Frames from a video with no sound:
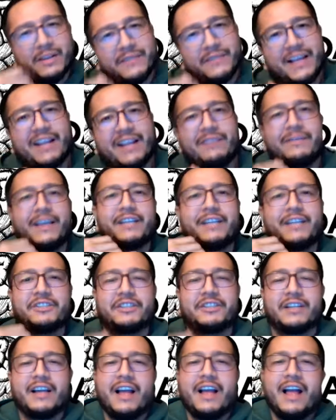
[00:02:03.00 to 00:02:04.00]
bit of
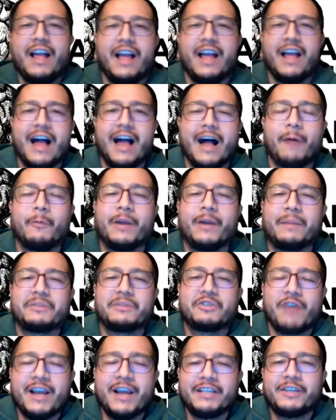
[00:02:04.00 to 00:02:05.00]
elevation. What I'm
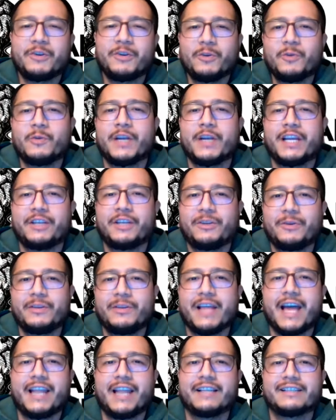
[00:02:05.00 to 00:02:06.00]
trying to do when I do
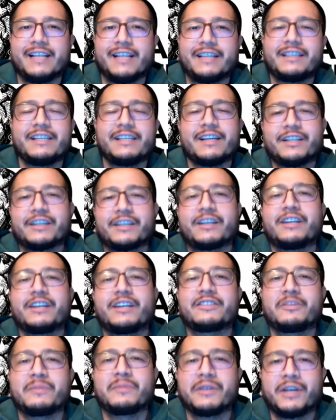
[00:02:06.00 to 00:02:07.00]
that is let the other
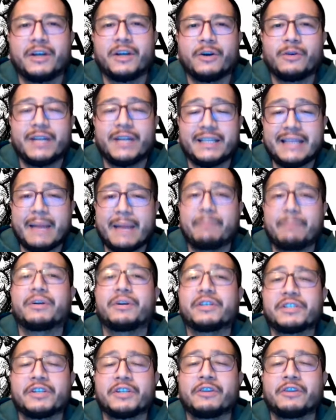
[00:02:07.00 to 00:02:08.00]
customer know, let that
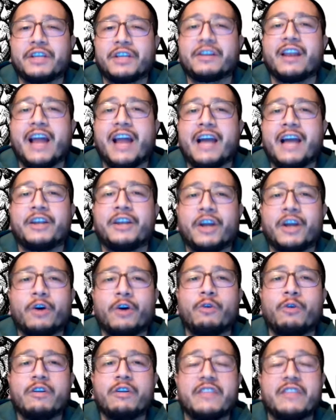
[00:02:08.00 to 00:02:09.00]
person on the other line
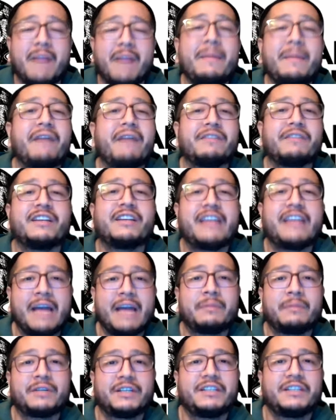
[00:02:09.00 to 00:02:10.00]
know that I'm having a
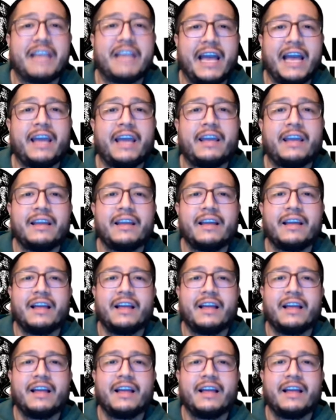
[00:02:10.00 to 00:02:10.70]
damn good day